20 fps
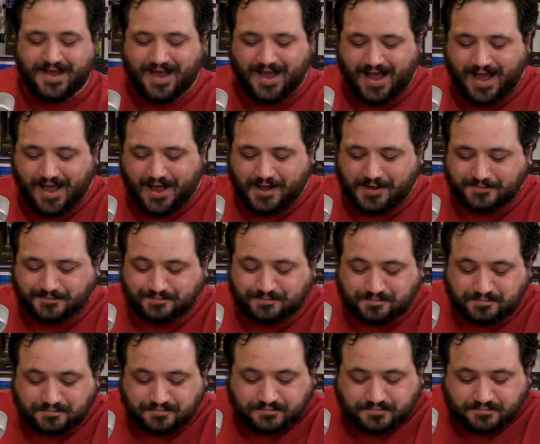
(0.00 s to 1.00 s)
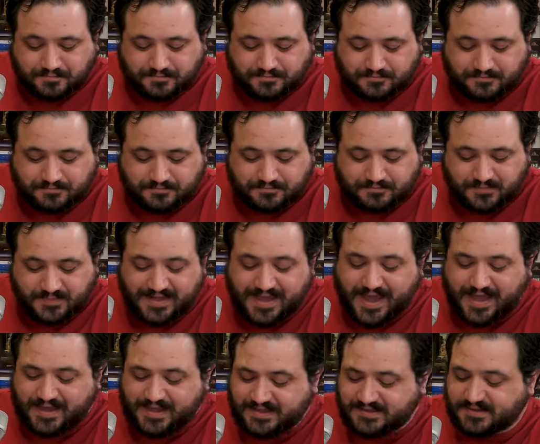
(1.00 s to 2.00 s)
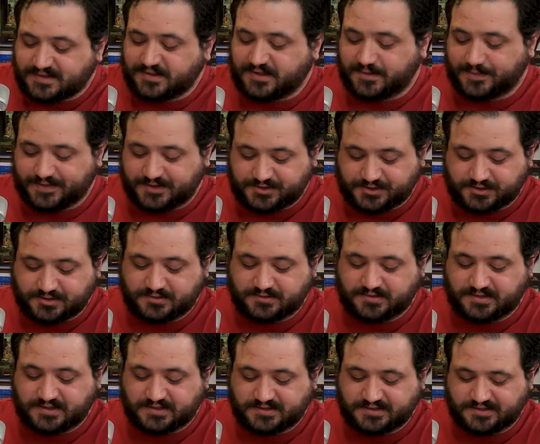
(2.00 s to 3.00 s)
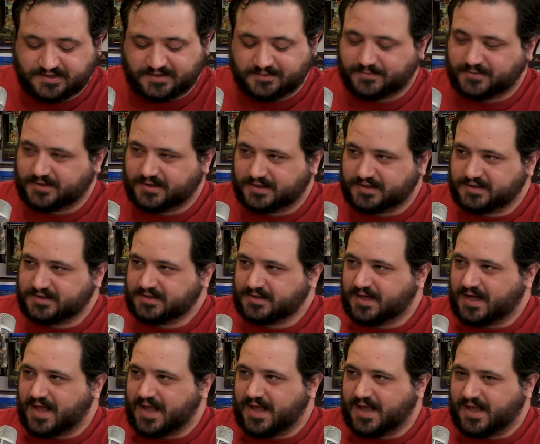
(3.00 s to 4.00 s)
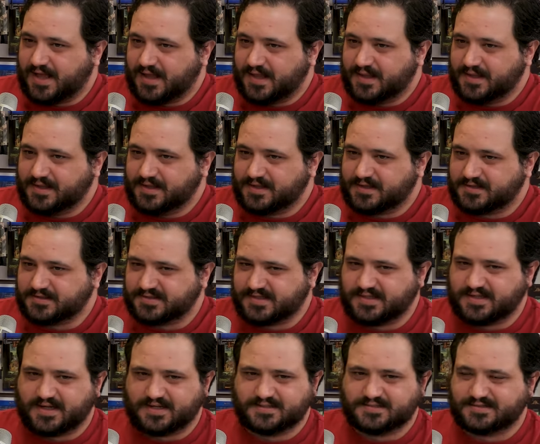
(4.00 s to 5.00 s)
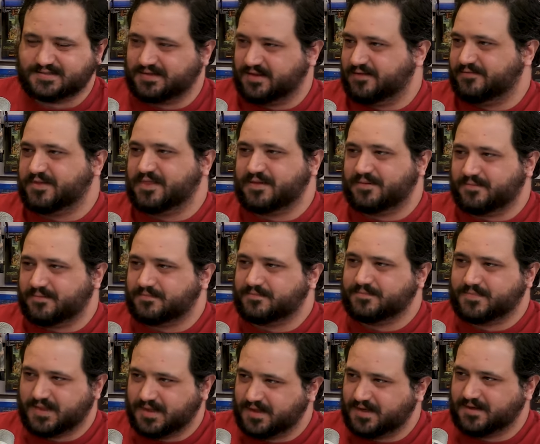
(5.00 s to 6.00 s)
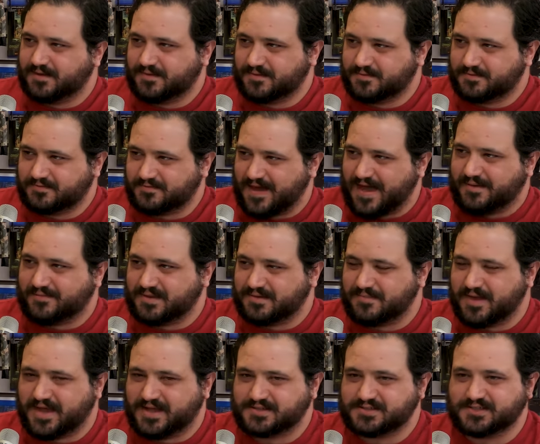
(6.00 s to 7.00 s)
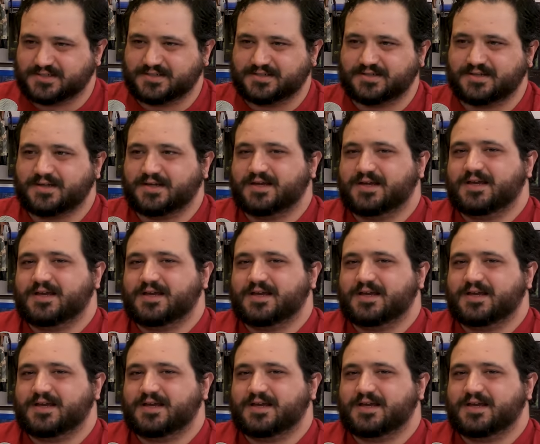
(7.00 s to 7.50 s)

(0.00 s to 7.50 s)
Um, yeah, he's a little bit truer to the book because uh, he does live in the the family mansion.